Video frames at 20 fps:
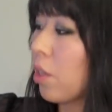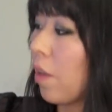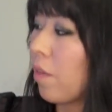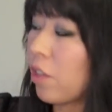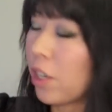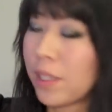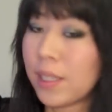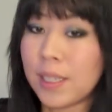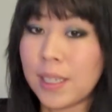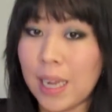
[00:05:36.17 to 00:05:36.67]
I've
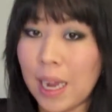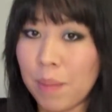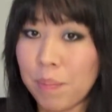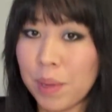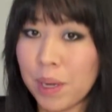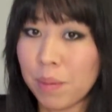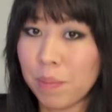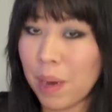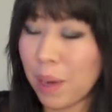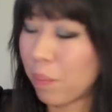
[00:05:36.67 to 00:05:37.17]
just
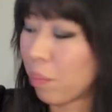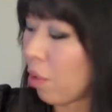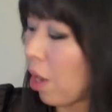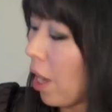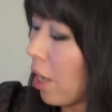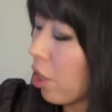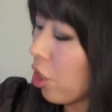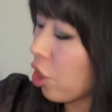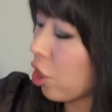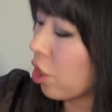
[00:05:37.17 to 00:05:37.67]
dampened my
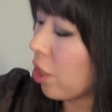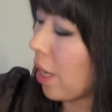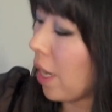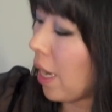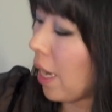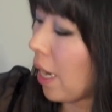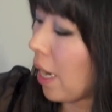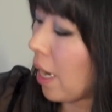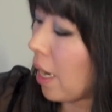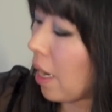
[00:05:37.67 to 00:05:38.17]
brush
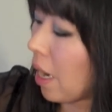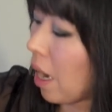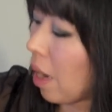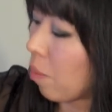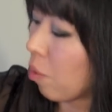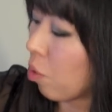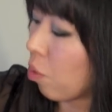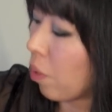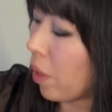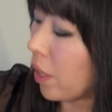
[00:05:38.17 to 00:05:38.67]
and
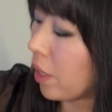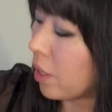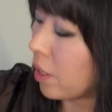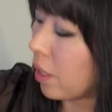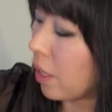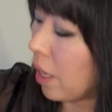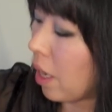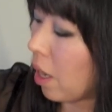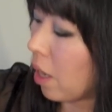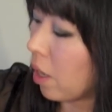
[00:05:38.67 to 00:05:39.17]
I'm going
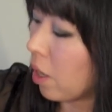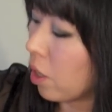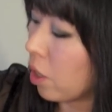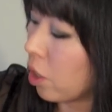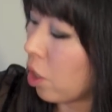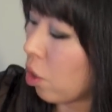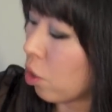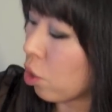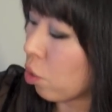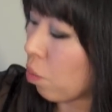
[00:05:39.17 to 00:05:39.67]
to
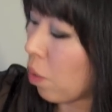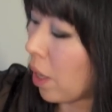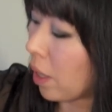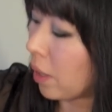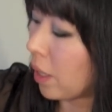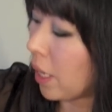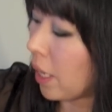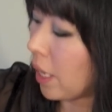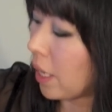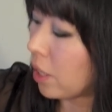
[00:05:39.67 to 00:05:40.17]
go
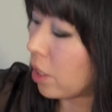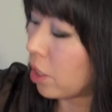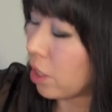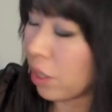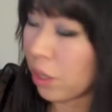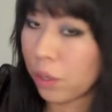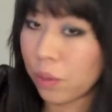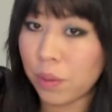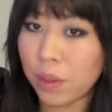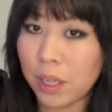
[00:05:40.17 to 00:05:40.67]
directly
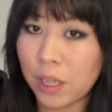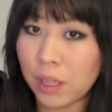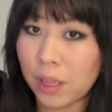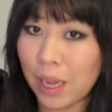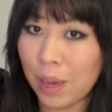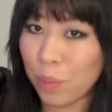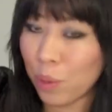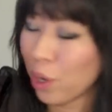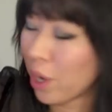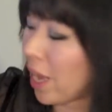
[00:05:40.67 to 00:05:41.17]
into the
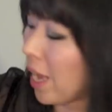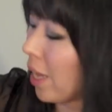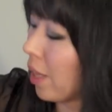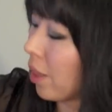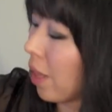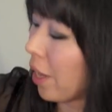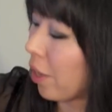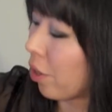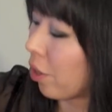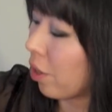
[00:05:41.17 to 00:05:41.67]
Glamour Cake
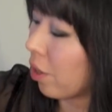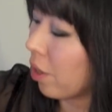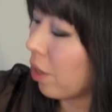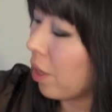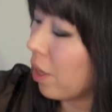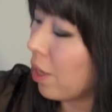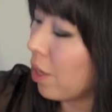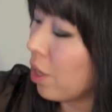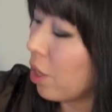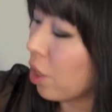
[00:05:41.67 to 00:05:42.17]
Liner
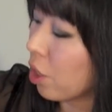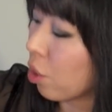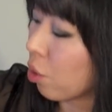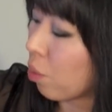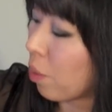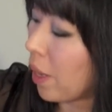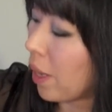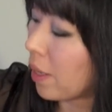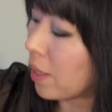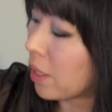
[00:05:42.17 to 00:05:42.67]

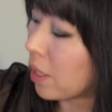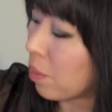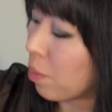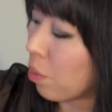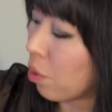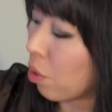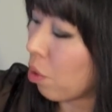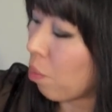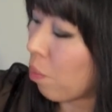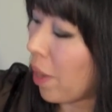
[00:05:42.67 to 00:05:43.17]
create a
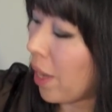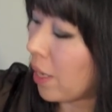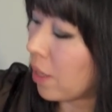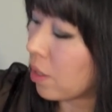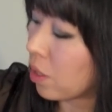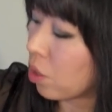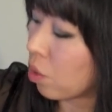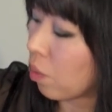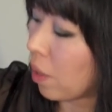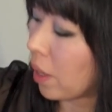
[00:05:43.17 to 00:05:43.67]
smooth
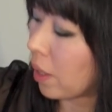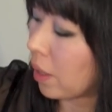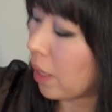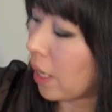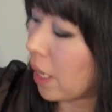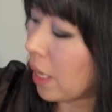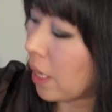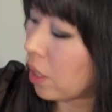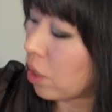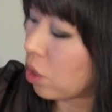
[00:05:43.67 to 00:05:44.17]
paste
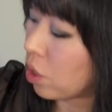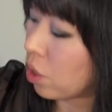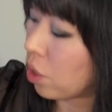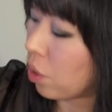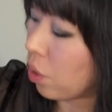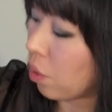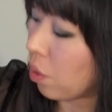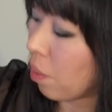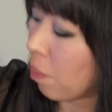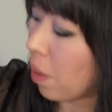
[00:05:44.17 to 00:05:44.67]
directly
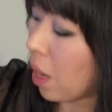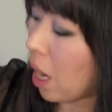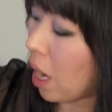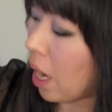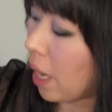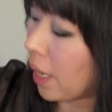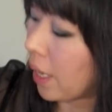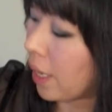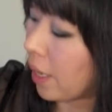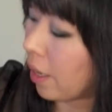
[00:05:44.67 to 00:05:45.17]
into the
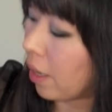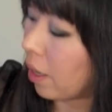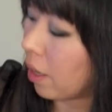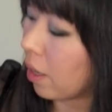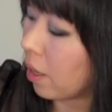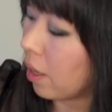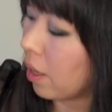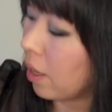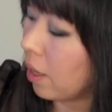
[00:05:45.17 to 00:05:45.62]
pot here.